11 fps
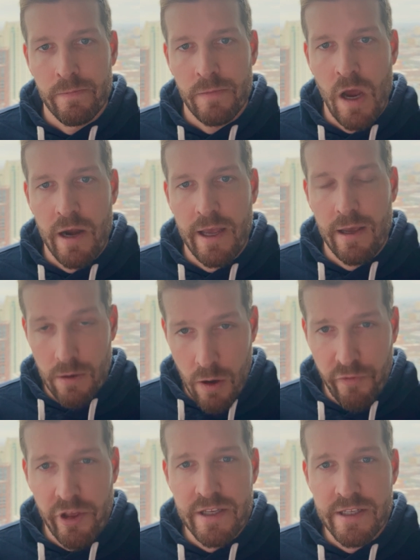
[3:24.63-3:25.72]
All right, gang,
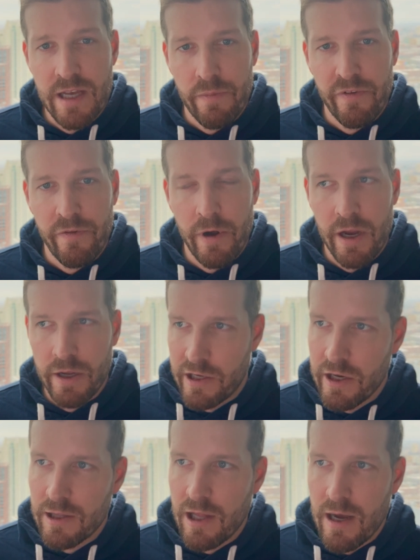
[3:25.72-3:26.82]
hopefully this is helpful for you.
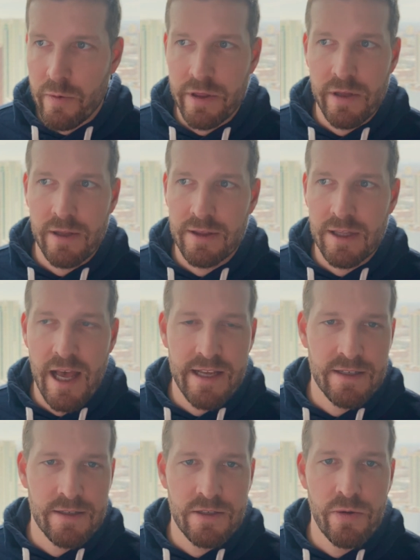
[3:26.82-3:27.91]
Good luck with the
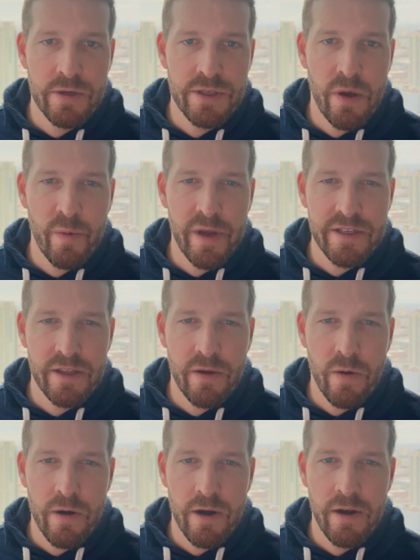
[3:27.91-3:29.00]
last 2 or so weeks of the
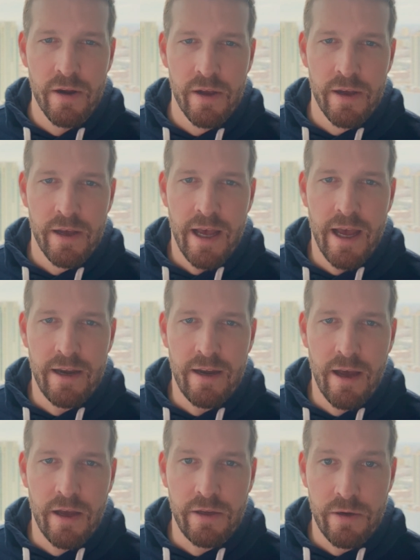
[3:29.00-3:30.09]
quarter, and
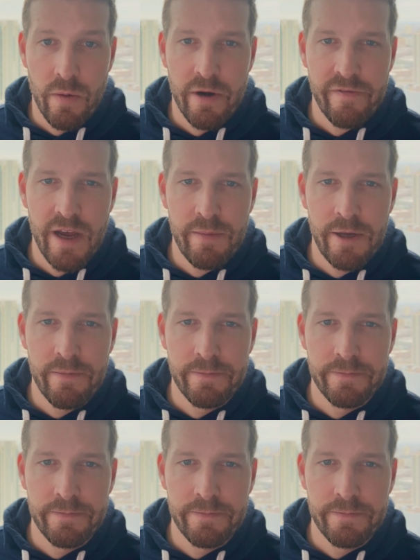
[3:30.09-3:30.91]
you know where to find me.